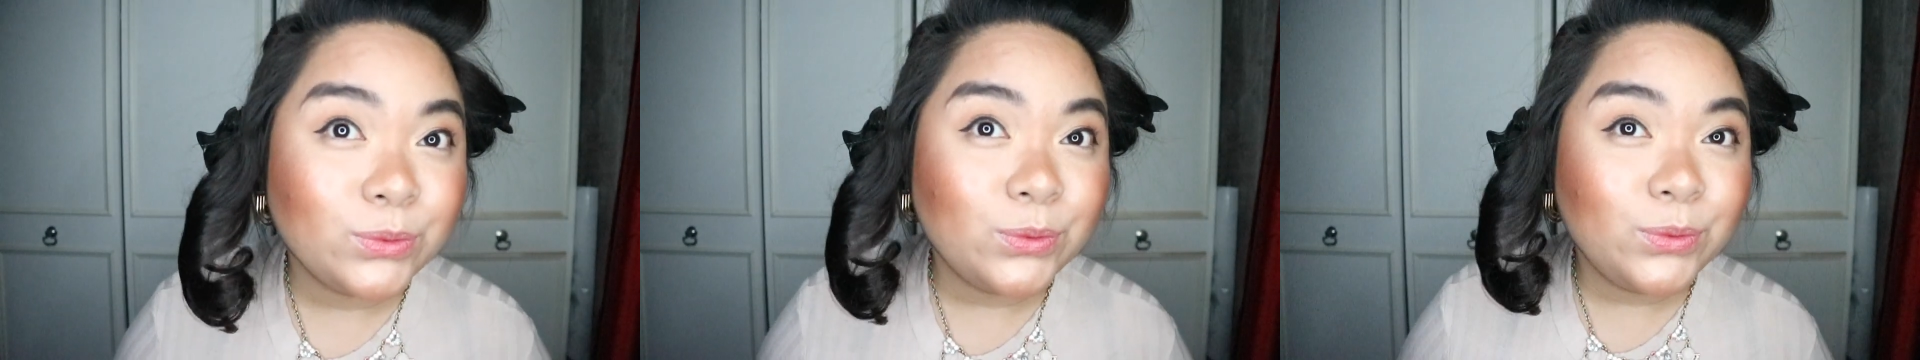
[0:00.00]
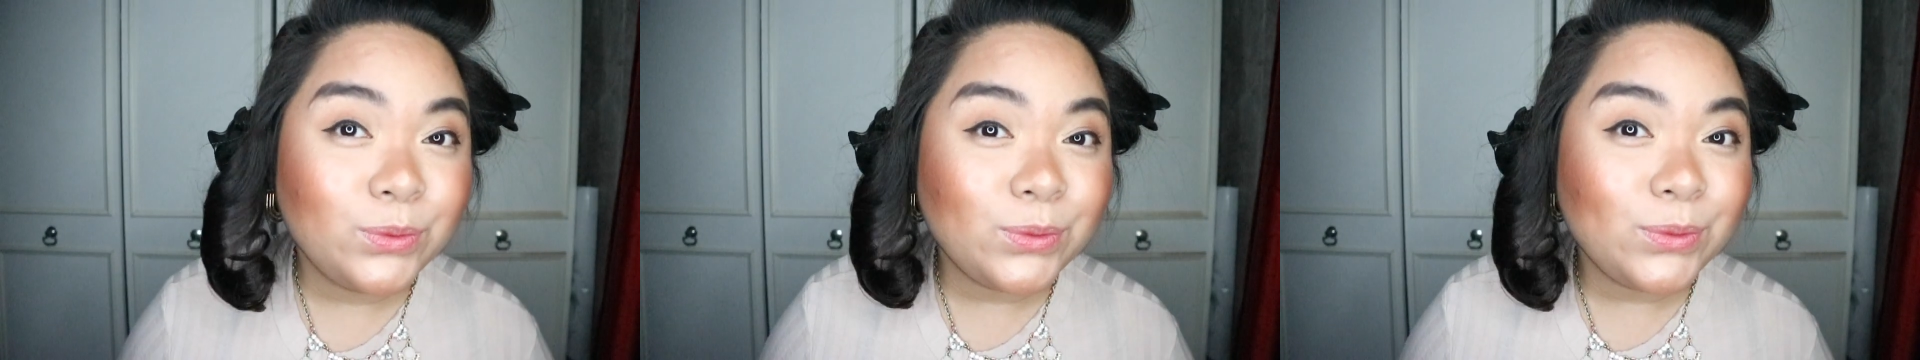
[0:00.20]

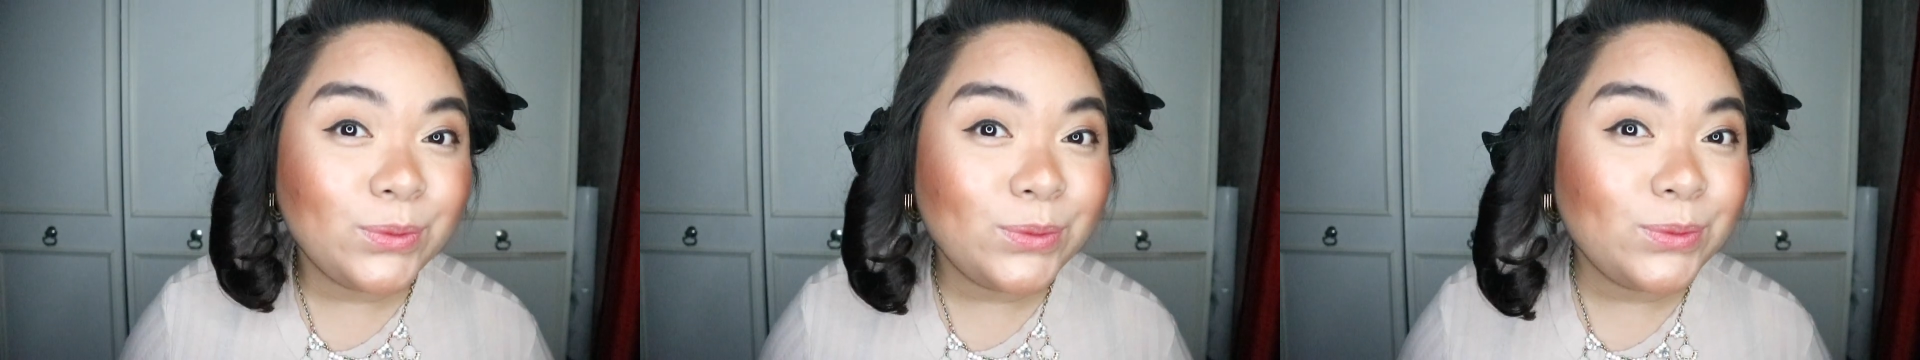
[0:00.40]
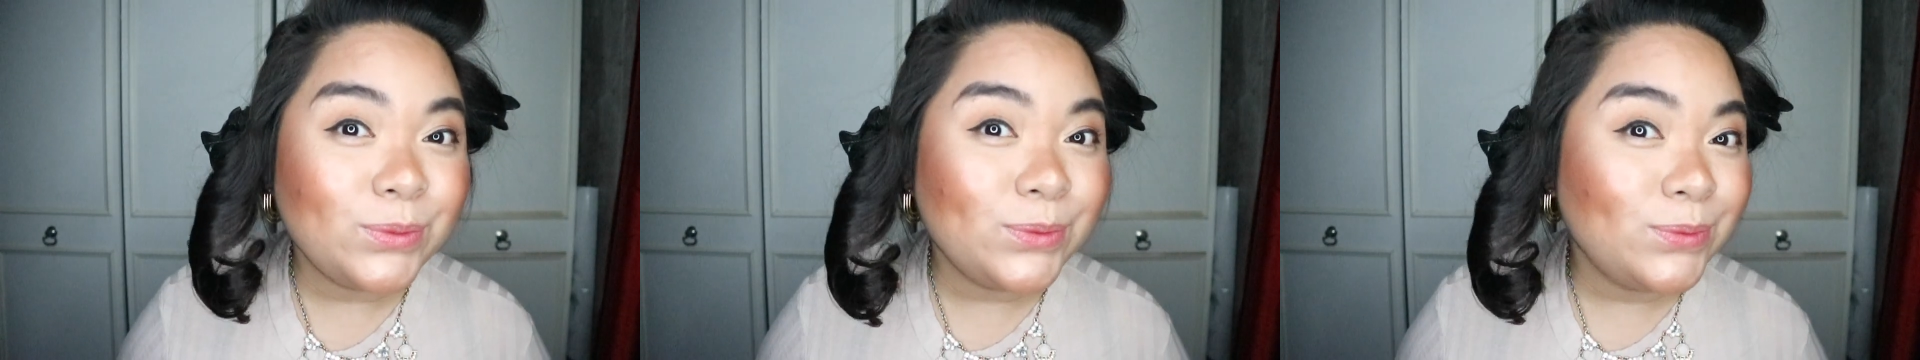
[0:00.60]

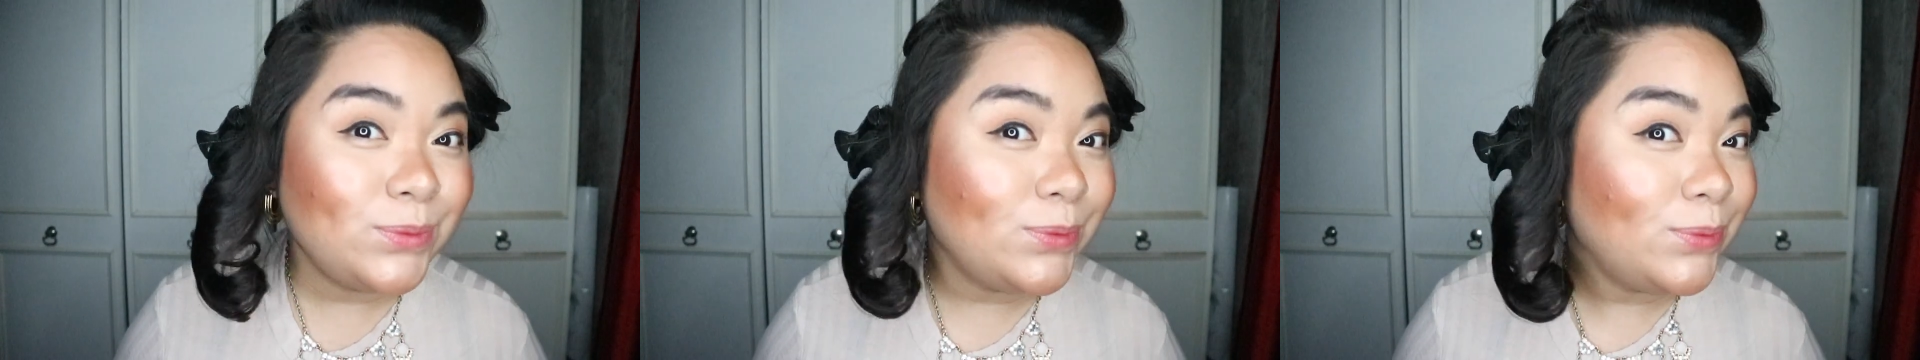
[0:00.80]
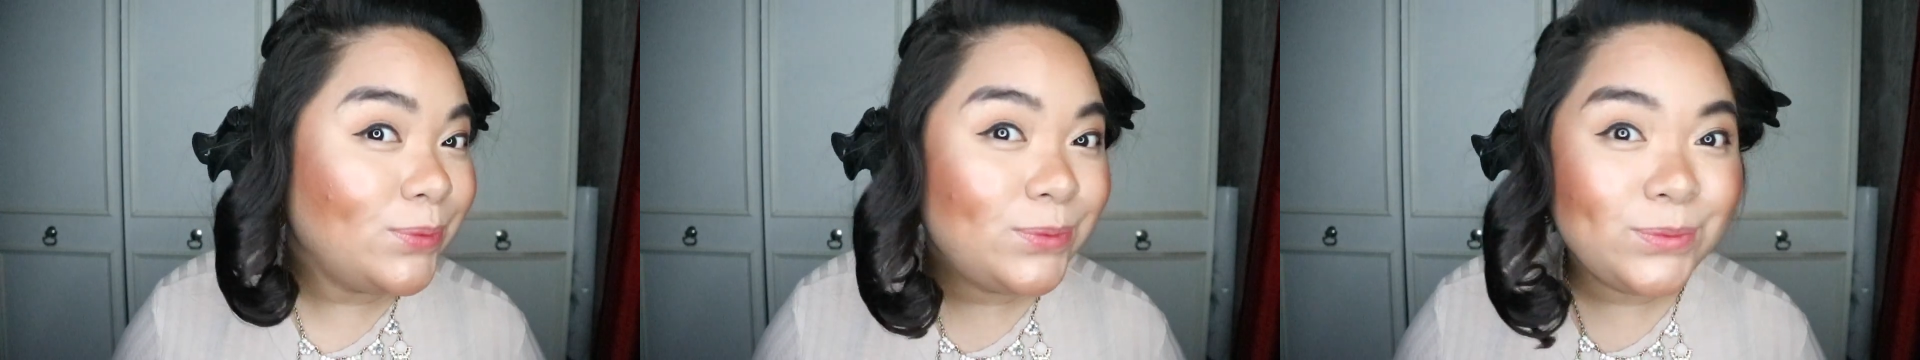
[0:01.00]

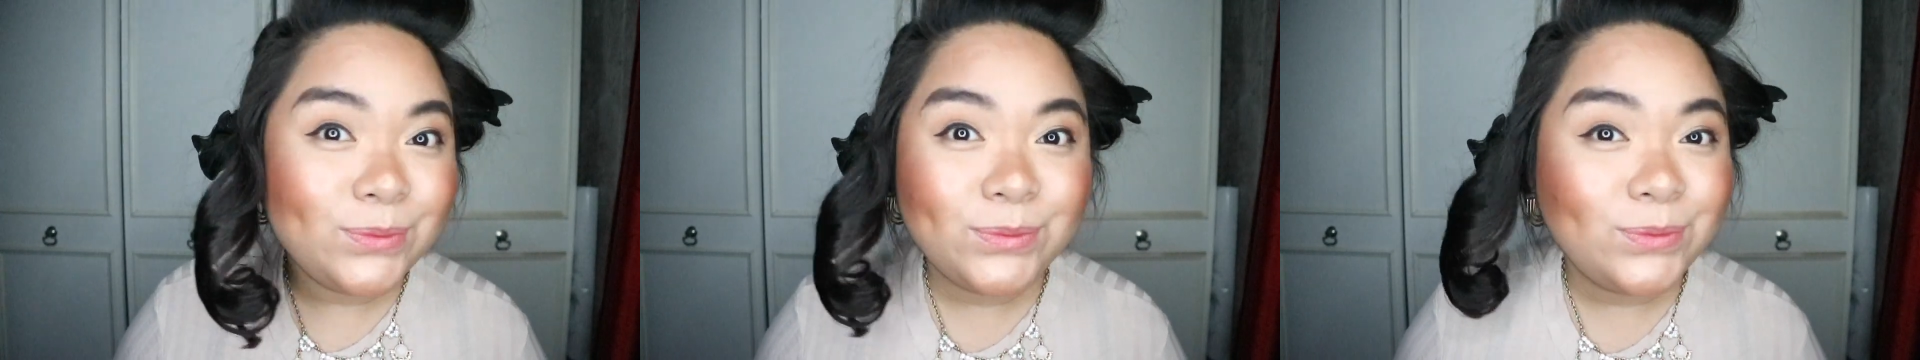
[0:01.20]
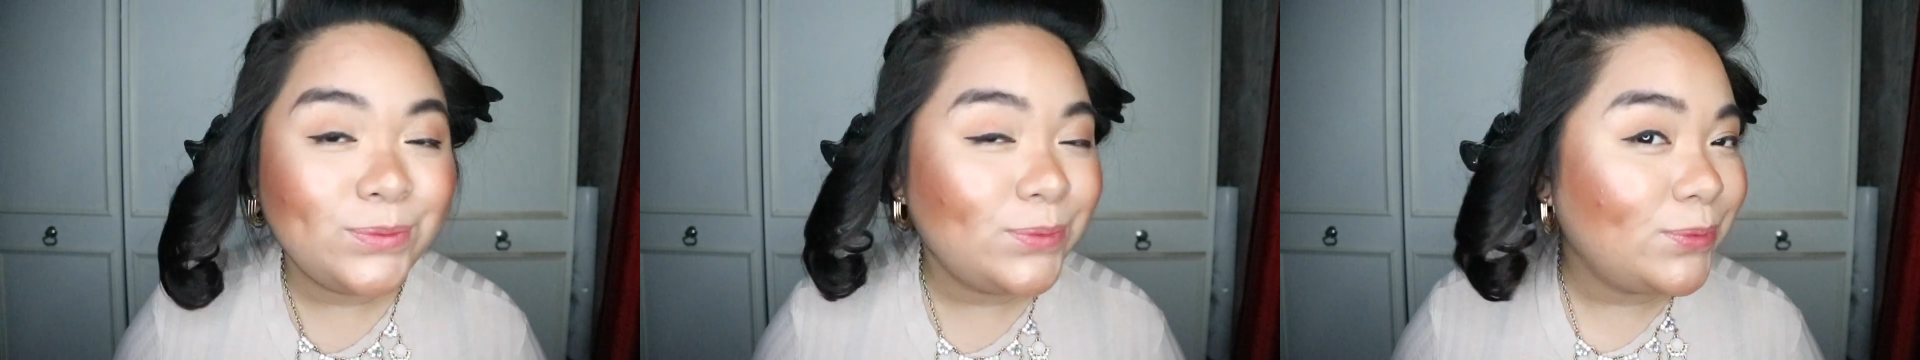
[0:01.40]

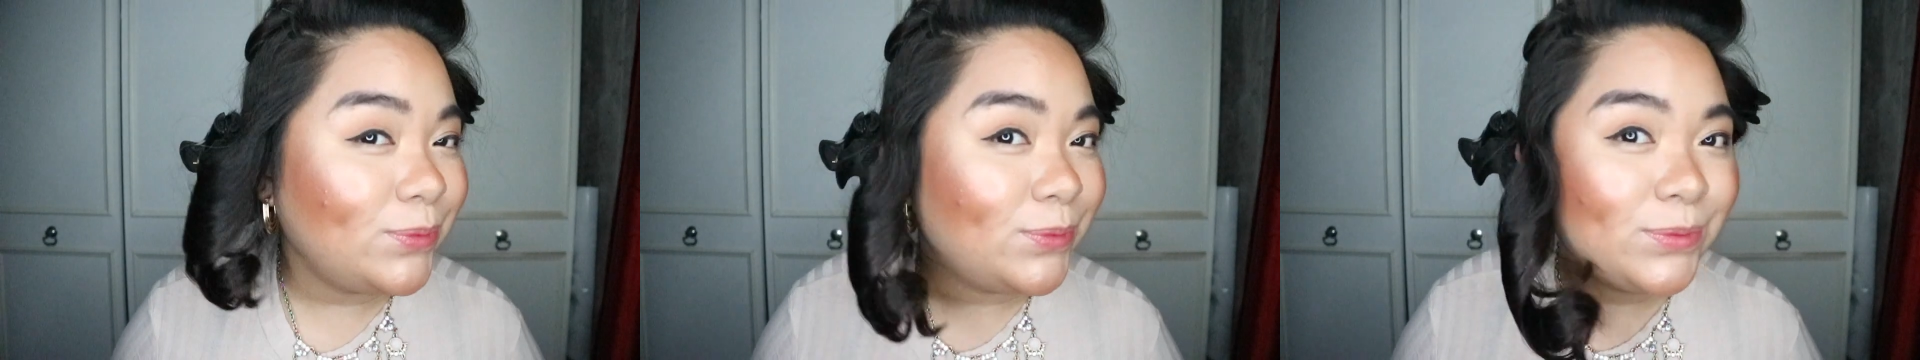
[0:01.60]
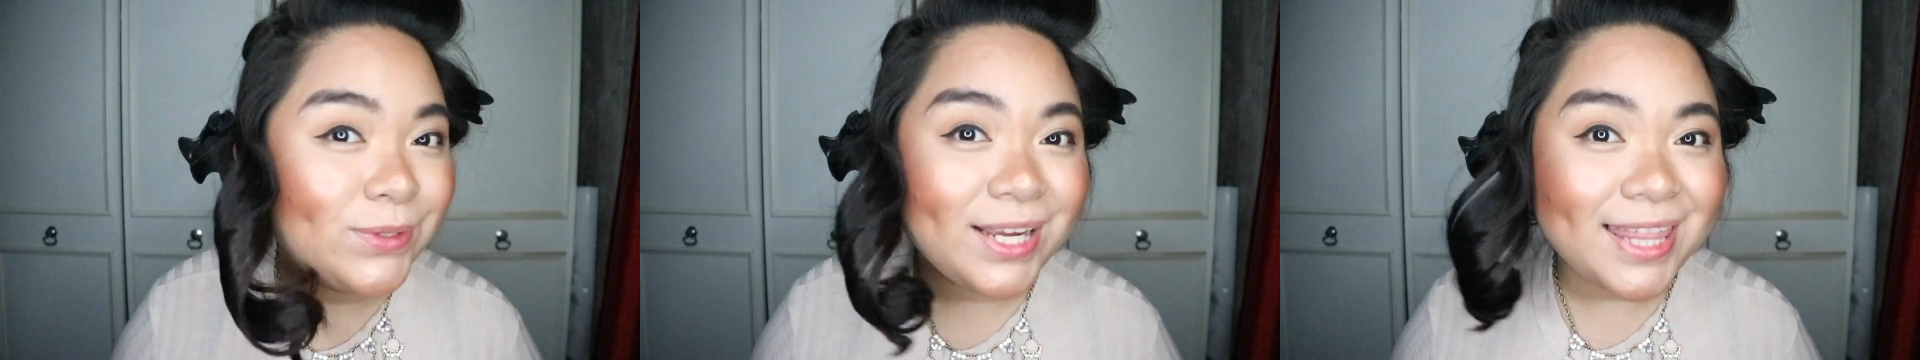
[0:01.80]

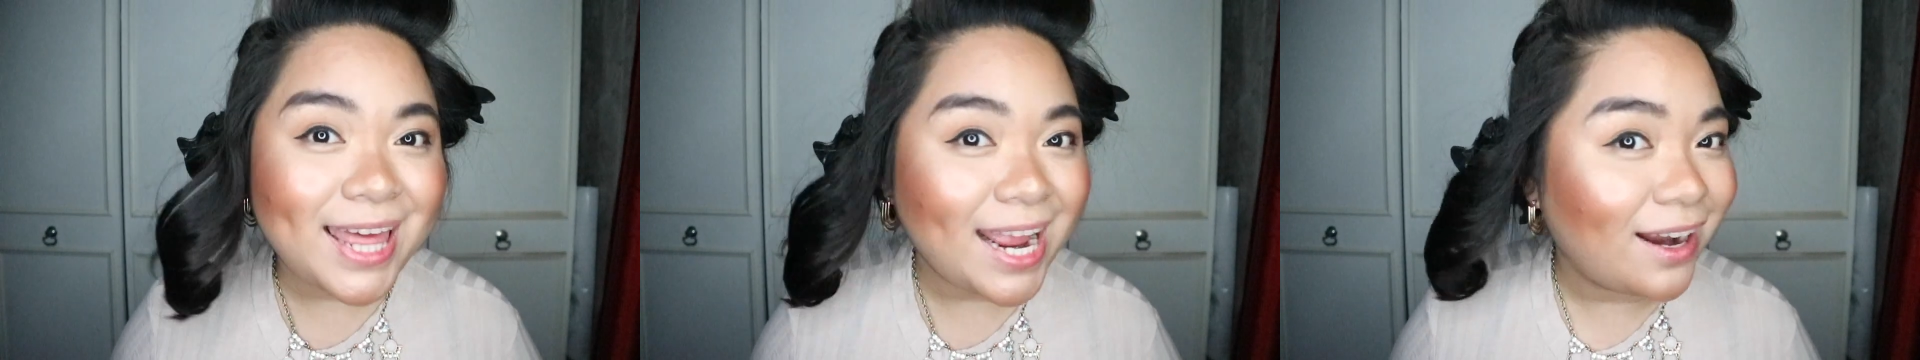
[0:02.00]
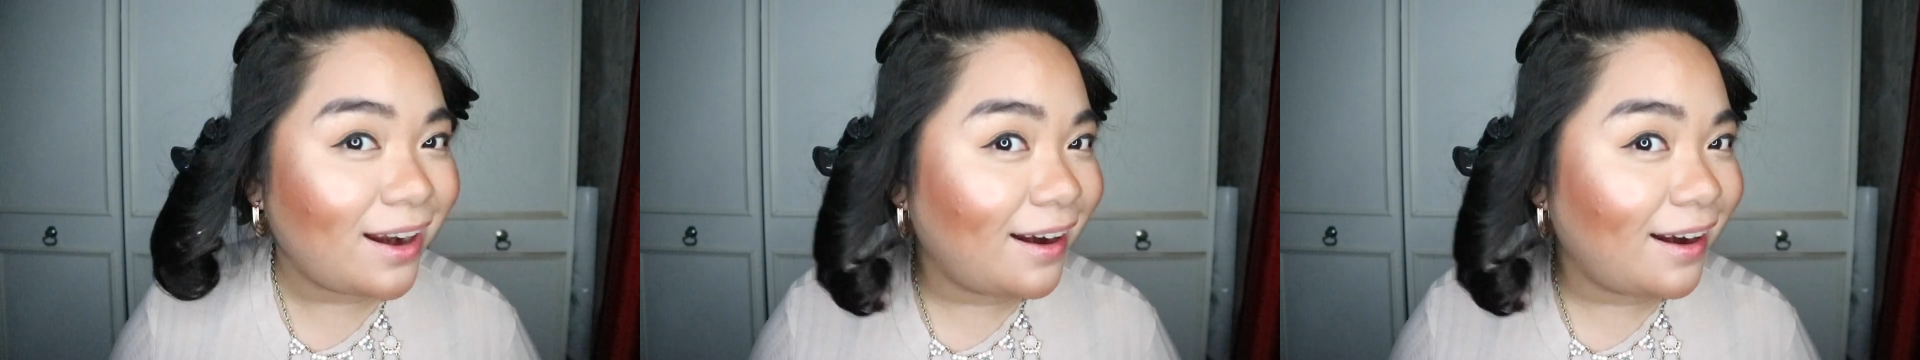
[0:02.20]
Ooh, look at that